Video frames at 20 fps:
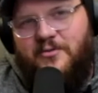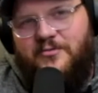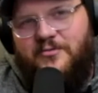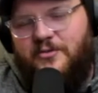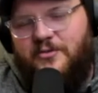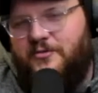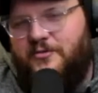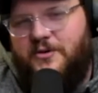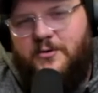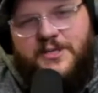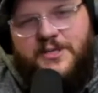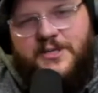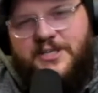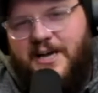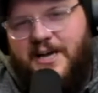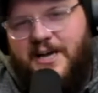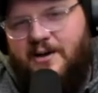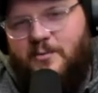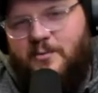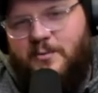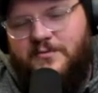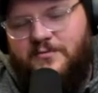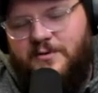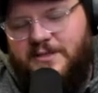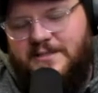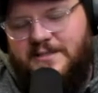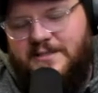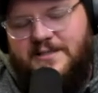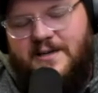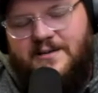feel free to reach out. We've
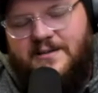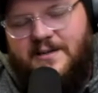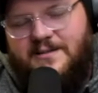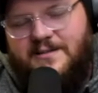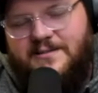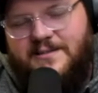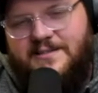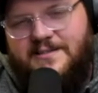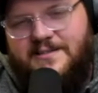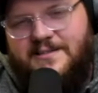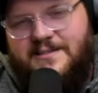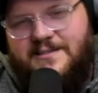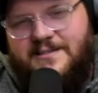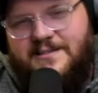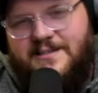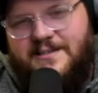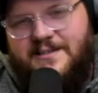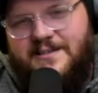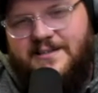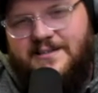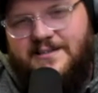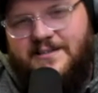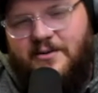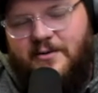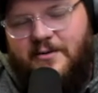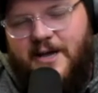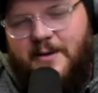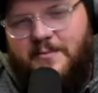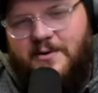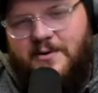written a ton on this, and,
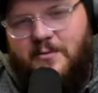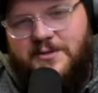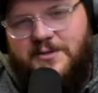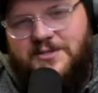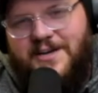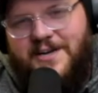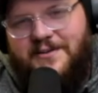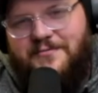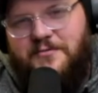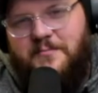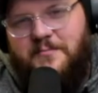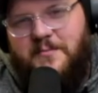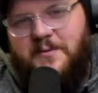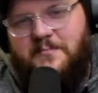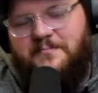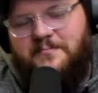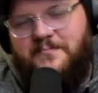happy to always chat freemium.